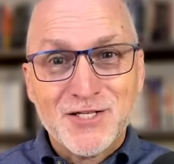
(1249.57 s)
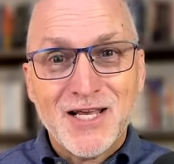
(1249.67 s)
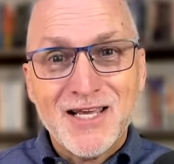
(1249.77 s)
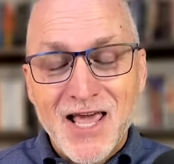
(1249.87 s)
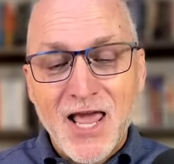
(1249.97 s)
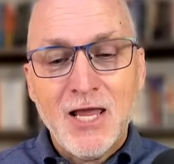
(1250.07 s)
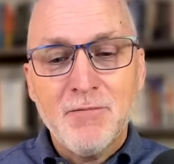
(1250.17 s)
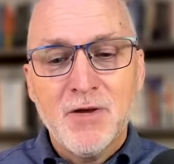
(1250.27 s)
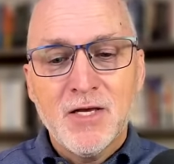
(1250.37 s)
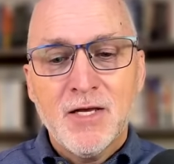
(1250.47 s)
He came
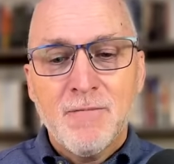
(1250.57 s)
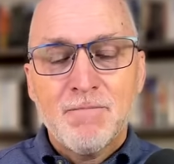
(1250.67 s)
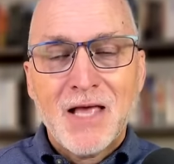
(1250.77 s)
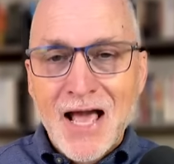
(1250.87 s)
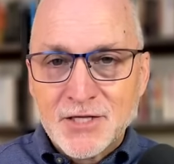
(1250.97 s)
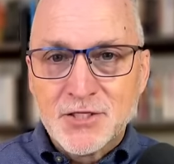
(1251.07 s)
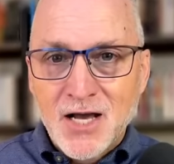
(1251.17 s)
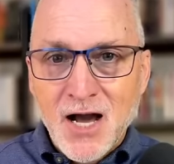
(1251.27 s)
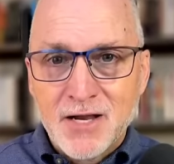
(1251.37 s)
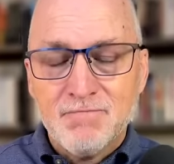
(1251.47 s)
as
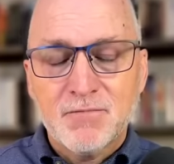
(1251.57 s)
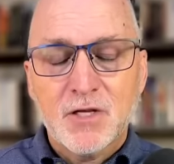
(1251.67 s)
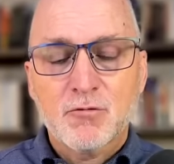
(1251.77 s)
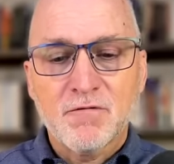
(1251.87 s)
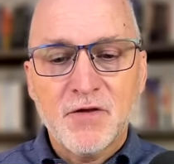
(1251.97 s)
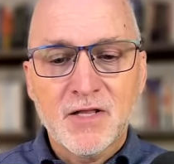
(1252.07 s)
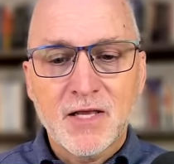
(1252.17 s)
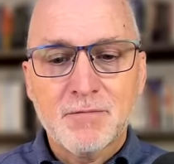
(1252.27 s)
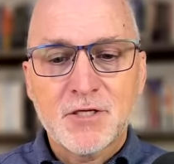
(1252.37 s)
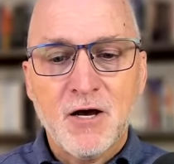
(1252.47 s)
God, revealing
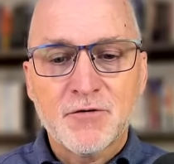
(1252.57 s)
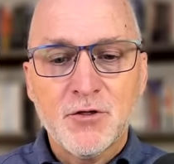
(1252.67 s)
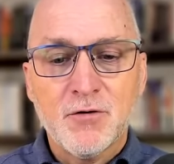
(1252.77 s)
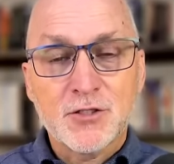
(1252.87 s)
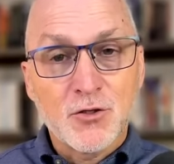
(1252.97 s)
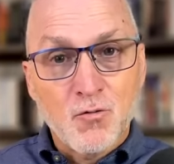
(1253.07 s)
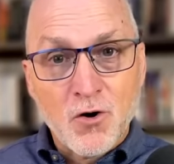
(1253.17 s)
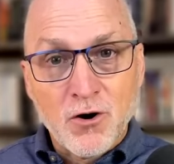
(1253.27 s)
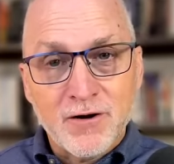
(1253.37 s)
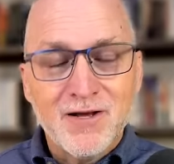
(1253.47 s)
himself to us. The
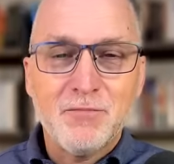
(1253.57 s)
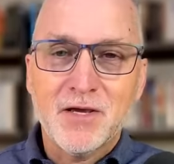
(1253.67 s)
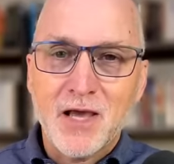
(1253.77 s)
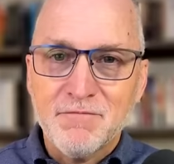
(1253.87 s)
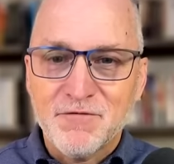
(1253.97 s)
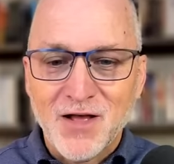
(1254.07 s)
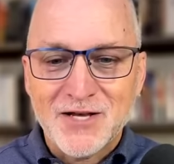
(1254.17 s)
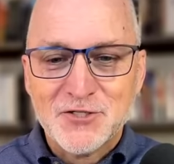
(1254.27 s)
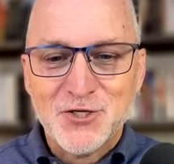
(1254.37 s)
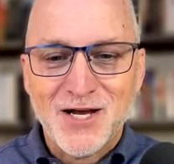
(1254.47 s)
word became
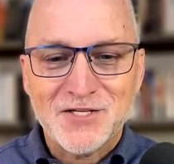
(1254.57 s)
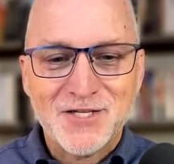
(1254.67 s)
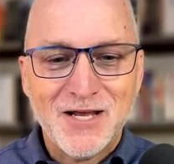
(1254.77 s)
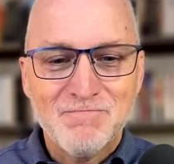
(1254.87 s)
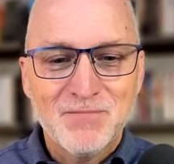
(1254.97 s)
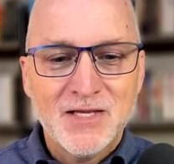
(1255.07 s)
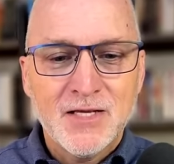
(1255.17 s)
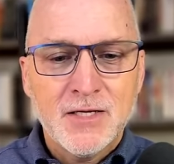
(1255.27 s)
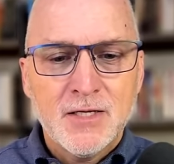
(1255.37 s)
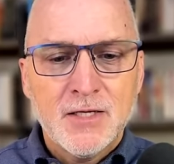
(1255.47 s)
flesh, John said.
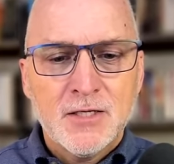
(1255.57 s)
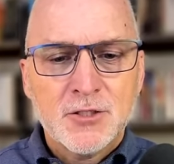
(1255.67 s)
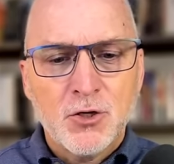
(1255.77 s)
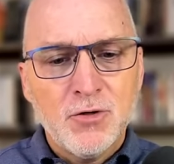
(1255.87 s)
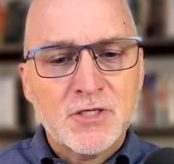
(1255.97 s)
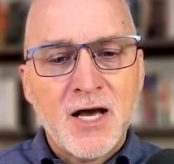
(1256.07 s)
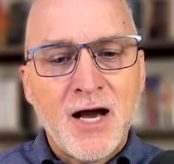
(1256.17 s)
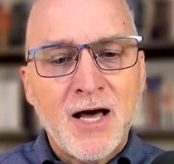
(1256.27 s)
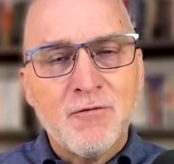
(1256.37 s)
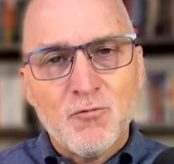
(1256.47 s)
So who is
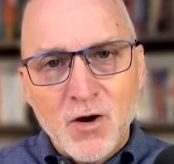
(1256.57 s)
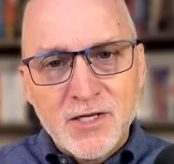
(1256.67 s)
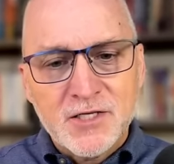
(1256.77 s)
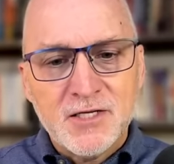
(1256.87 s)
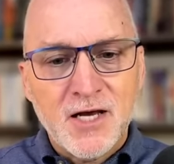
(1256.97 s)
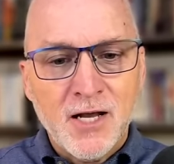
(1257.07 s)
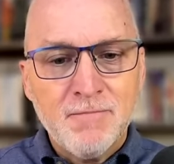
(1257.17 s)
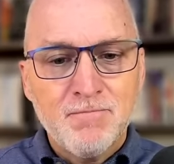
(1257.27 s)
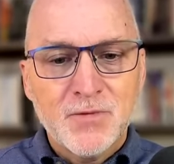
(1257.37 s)
God and what has he done?